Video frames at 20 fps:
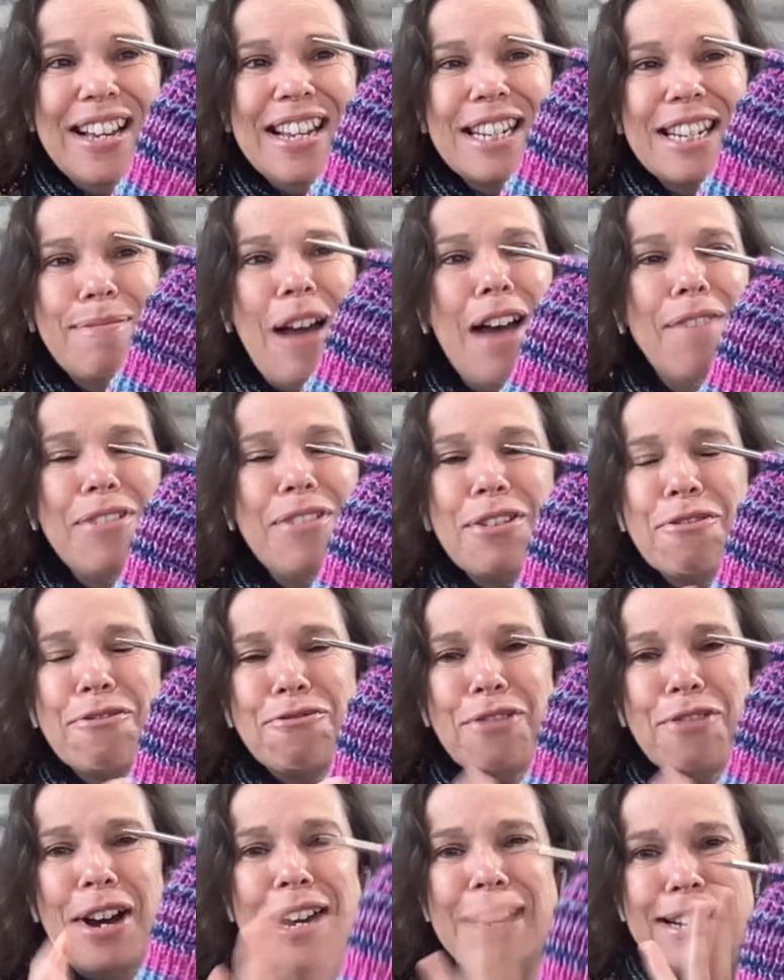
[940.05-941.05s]
So I'm having
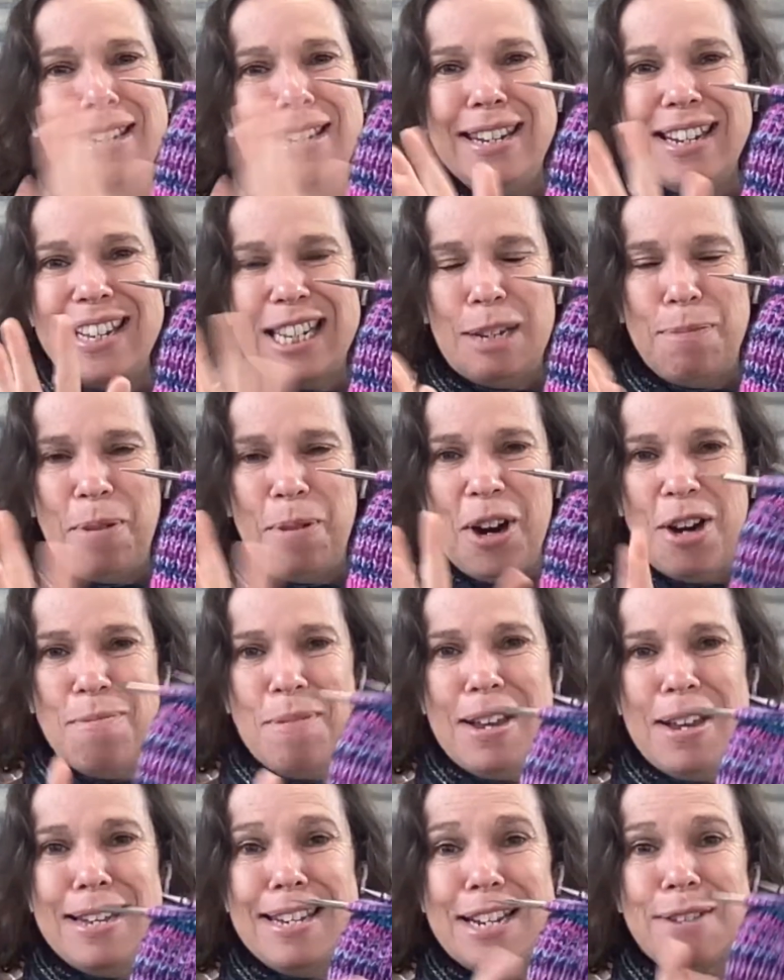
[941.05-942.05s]
fun just
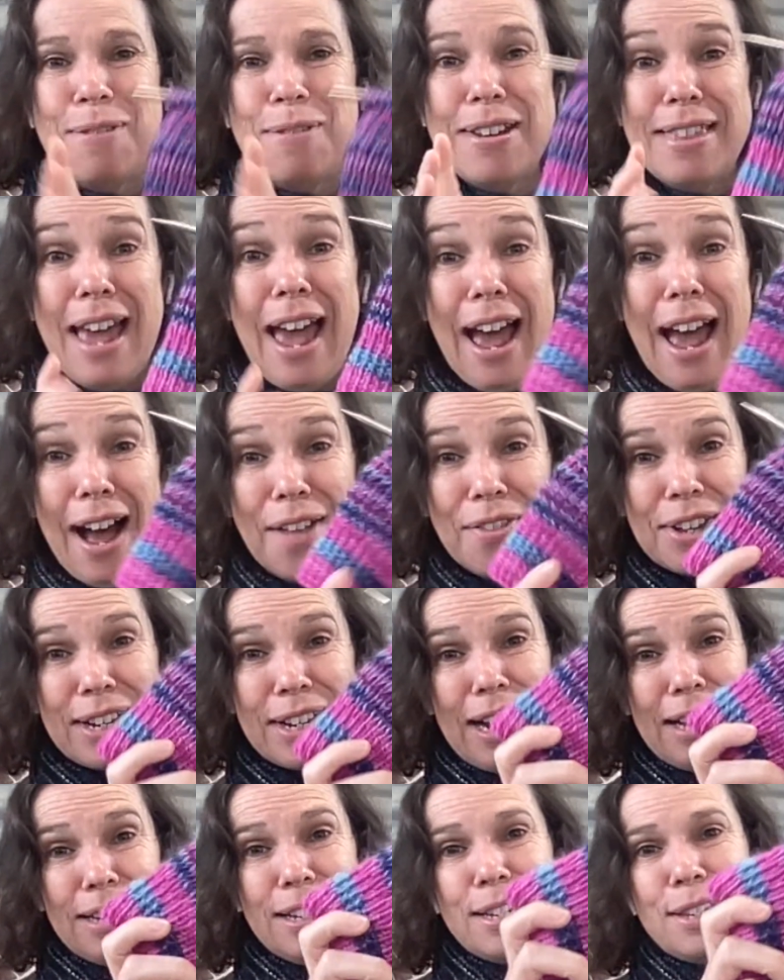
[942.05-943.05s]
experimenting with how the
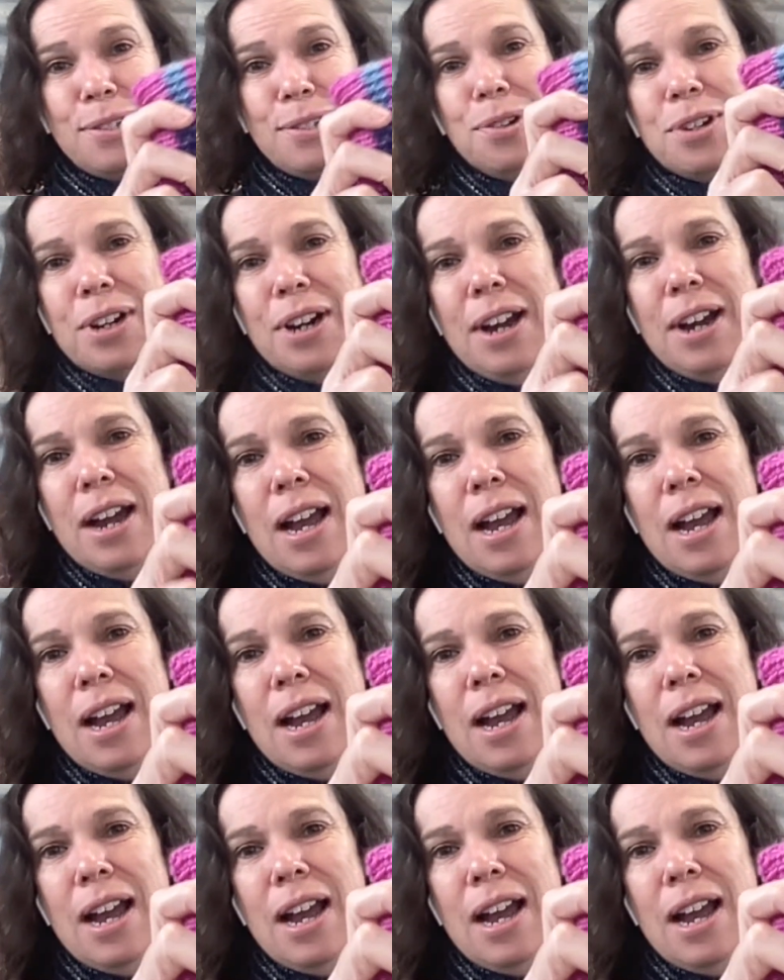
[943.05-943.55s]
colors look